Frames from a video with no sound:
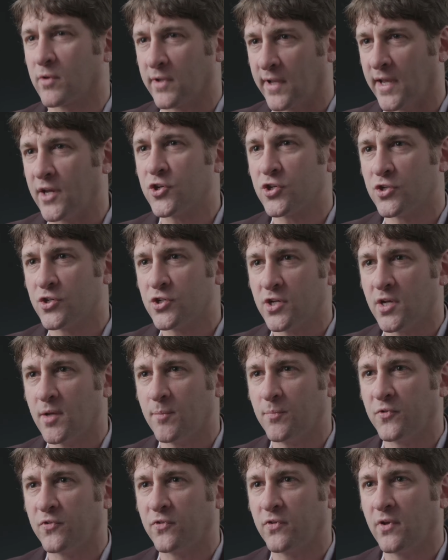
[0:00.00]

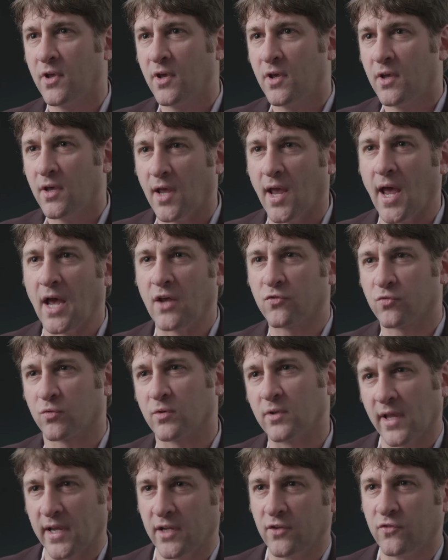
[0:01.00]
relationships as
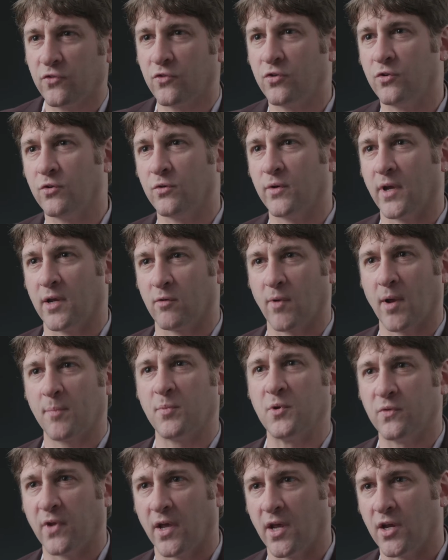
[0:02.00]
relates to a
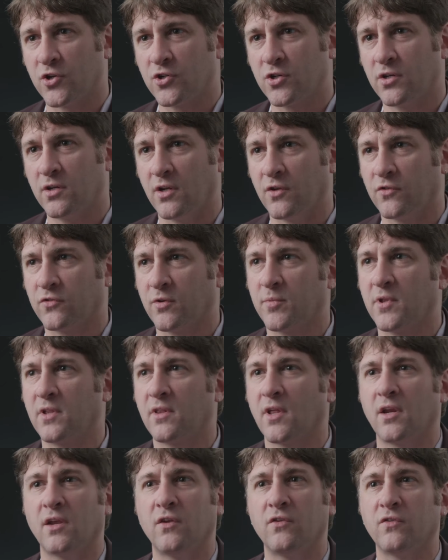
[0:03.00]
reputation is
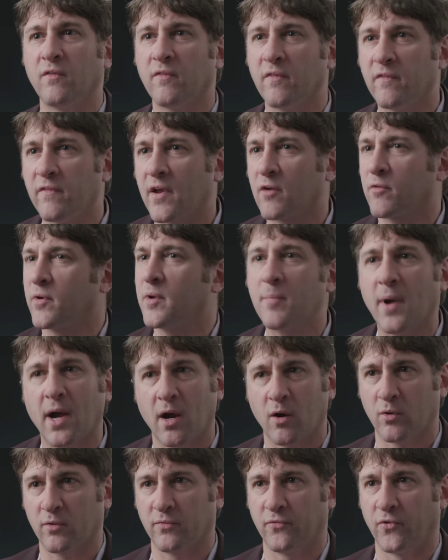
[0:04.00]
something that is very
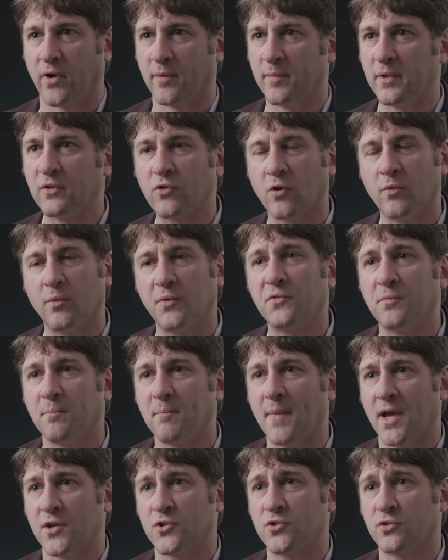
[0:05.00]
powerful. I mean, it's almost
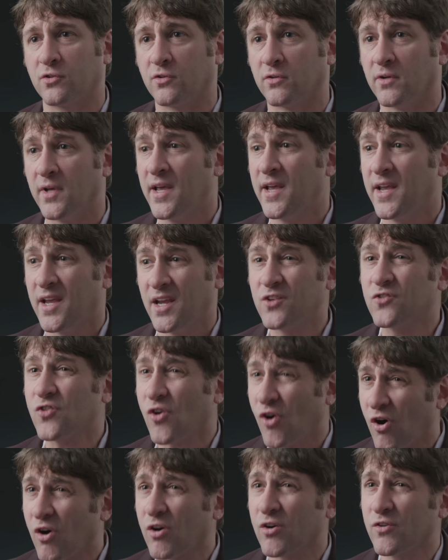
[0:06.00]
magical. It's
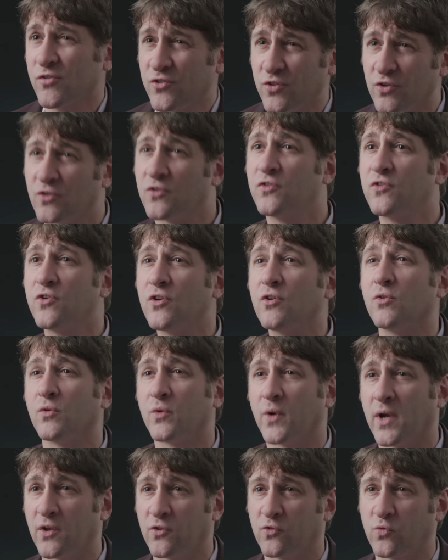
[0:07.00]
hard to
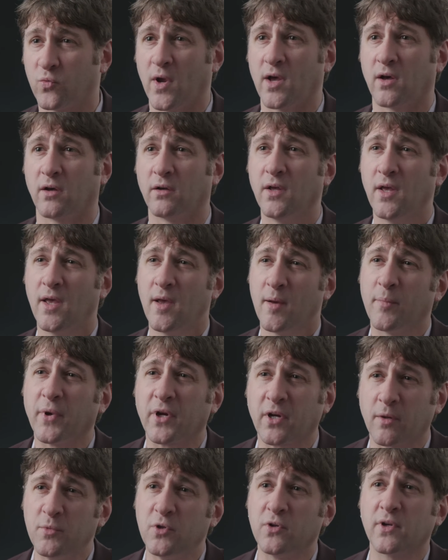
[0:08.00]
do as well,
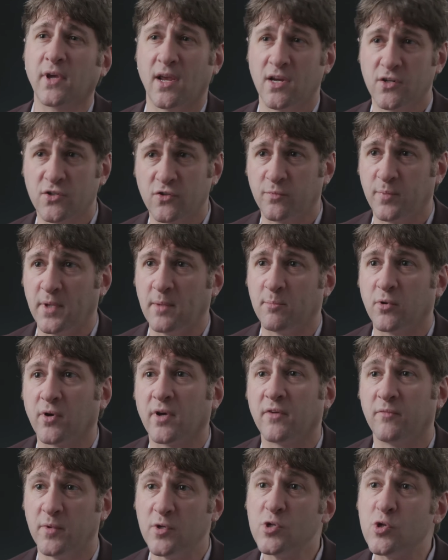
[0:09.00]
but communications people
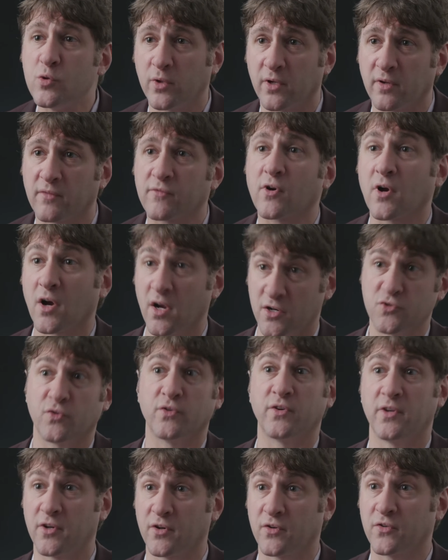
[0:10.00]
have been doing it for
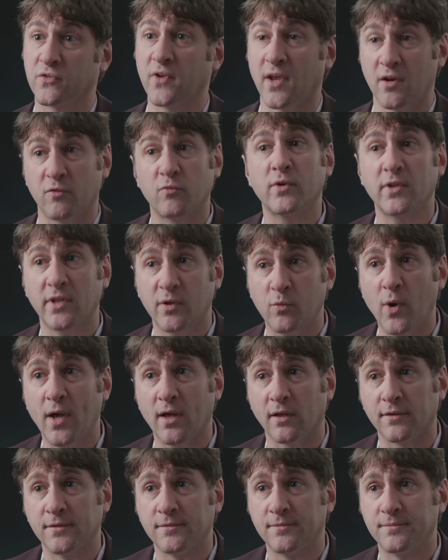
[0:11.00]
100 years and really
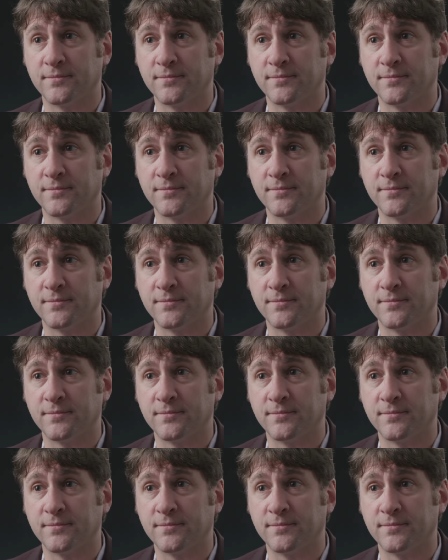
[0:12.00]
well.